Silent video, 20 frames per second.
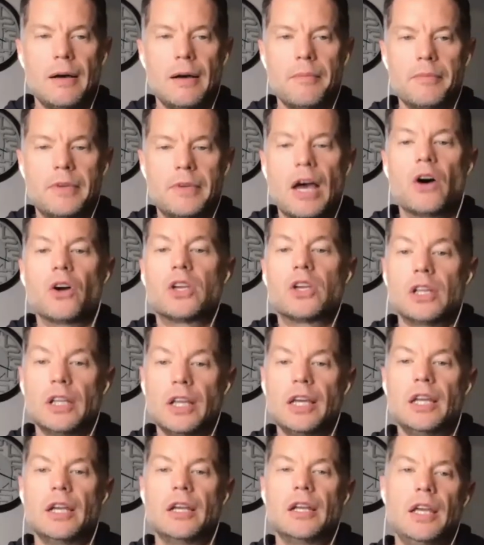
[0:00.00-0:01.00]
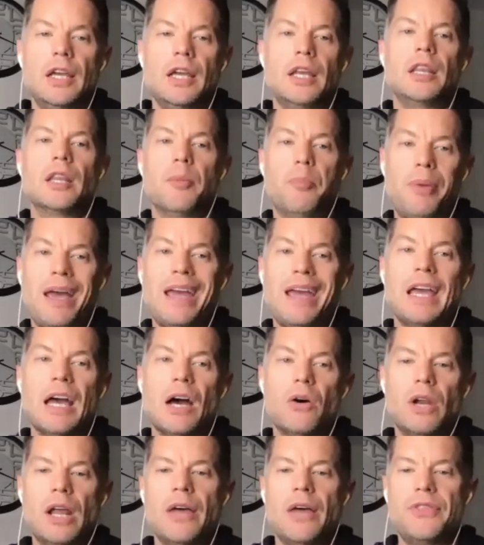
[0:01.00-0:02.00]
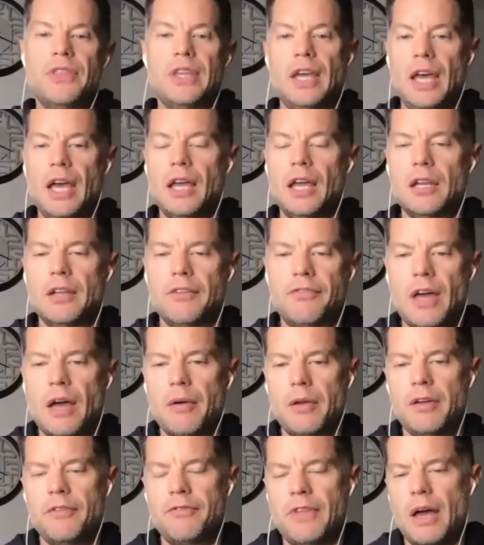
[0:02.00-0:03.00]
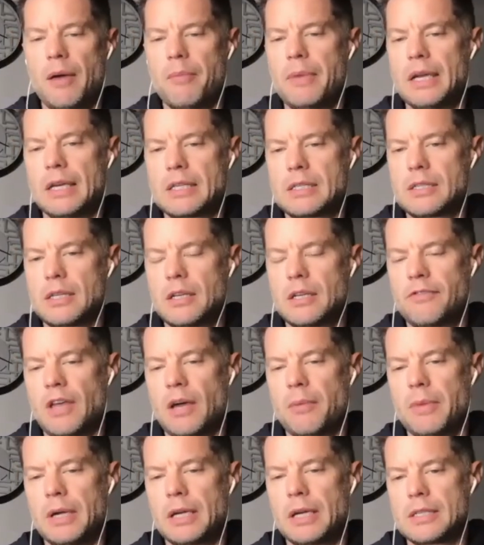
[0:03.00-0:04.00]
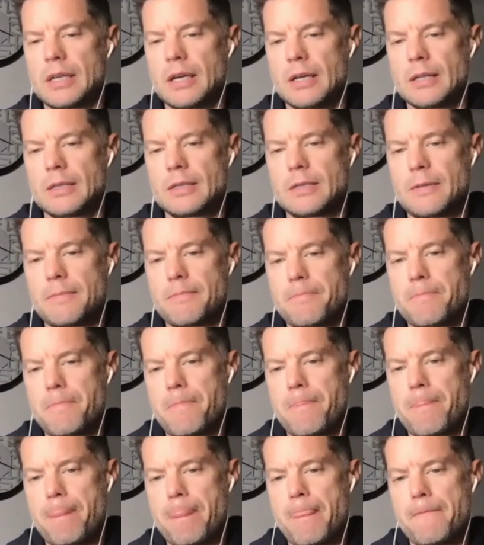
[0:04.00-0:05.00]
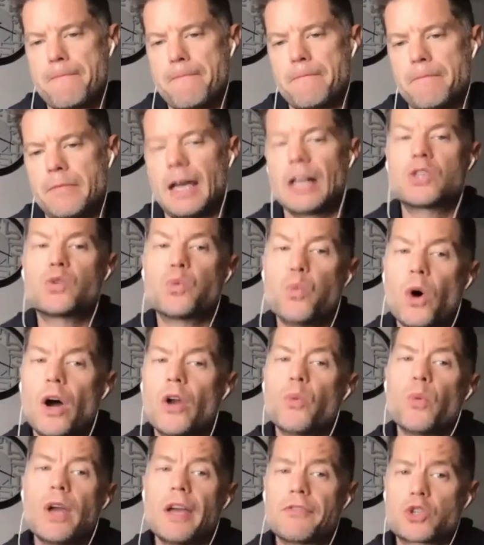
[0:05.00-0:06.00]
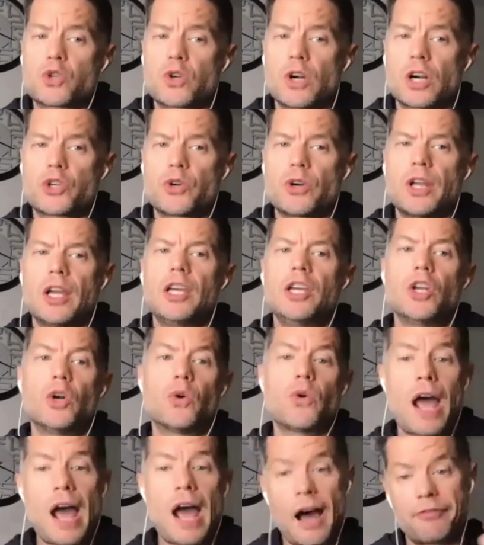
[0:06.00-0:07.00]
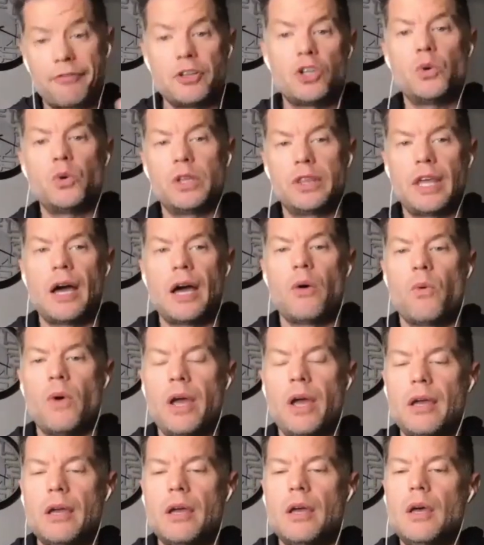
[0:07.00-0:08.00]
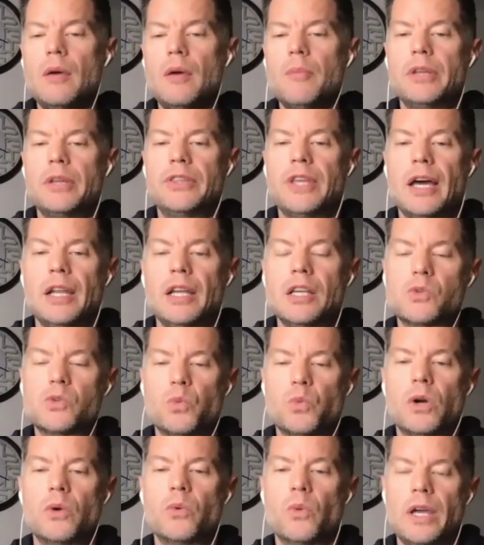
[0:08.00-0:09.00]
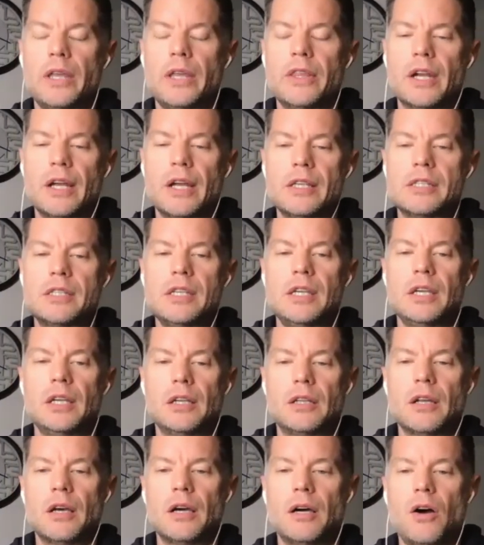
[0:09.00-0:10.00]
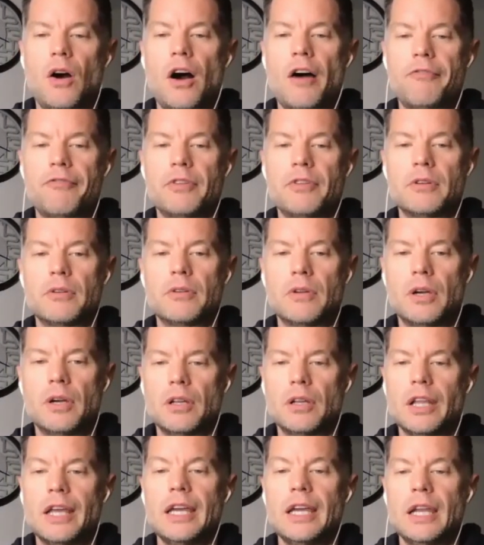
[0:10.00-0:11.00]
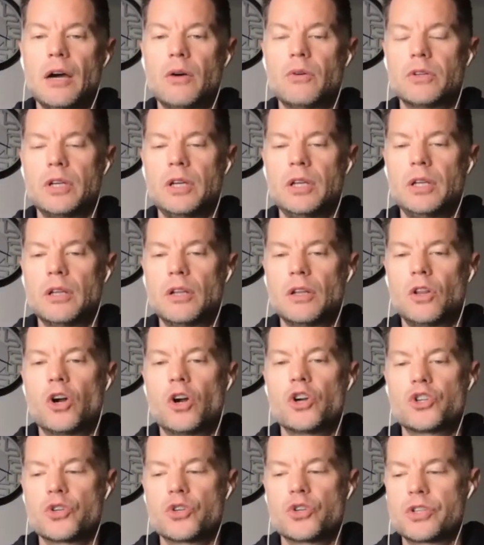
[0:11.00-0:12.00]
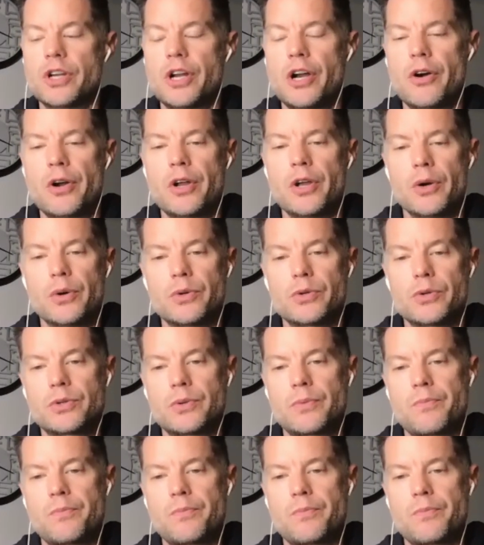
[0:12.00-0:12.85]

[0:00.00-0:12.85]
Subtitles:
calculated in the payout at the end, if that makes sense. That's one way of structuring it. You don't have to do it that way, but that is one way that I see it often laid out in the larger scenarios.